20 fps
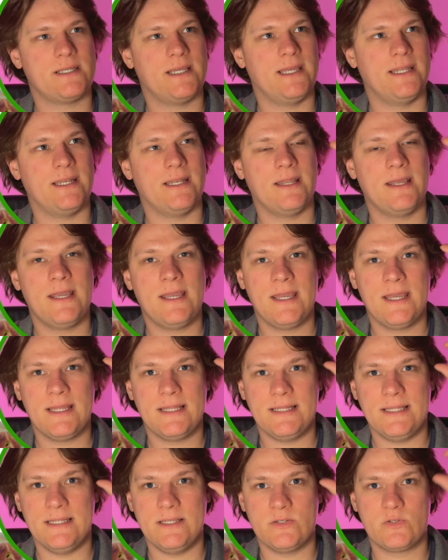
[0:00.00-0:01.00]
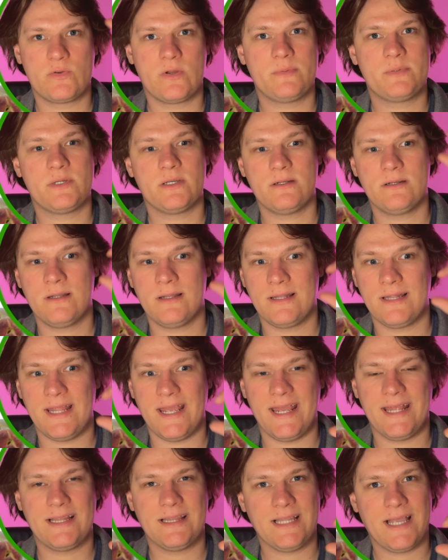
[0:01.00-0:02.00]
in the description, the
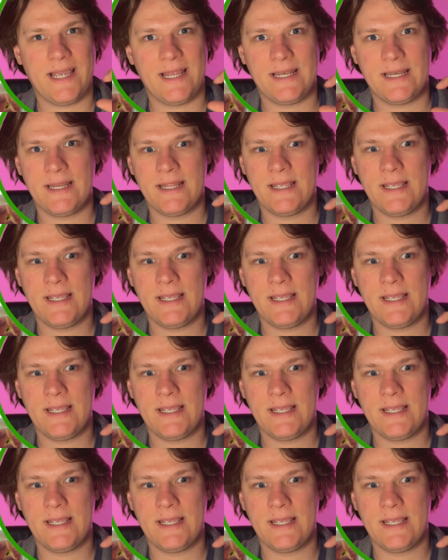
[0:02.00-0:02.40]
headline,